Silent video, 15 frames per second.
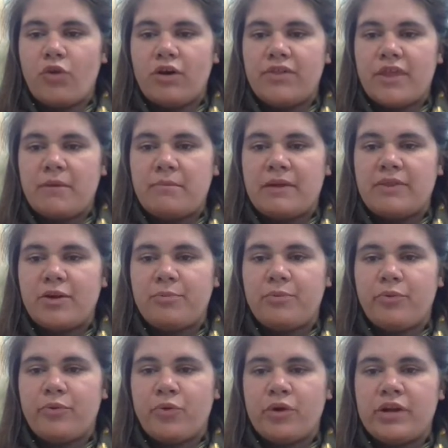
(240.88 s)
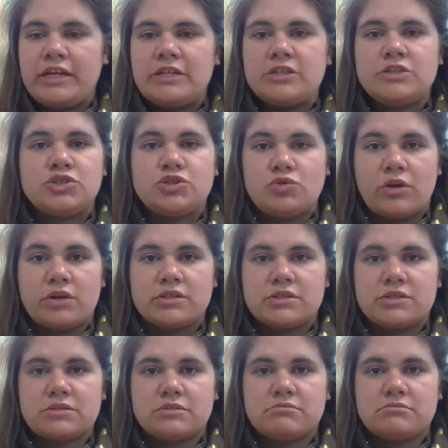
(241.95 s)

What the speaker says: of them, and they're pretty short.